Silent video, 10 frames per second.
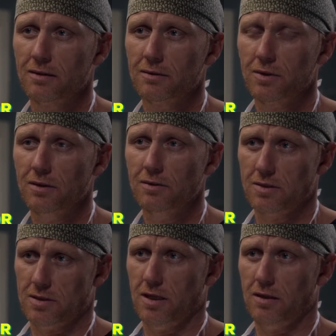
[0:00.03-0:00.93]
Scottish
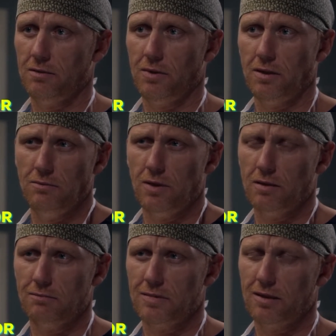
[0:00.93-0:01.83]
actor Kevin McKidd
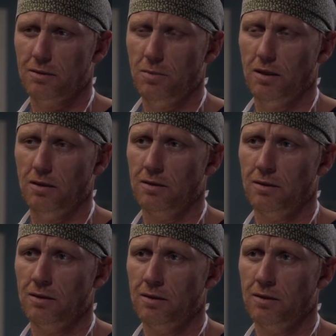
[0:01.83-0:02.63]
joined the ABC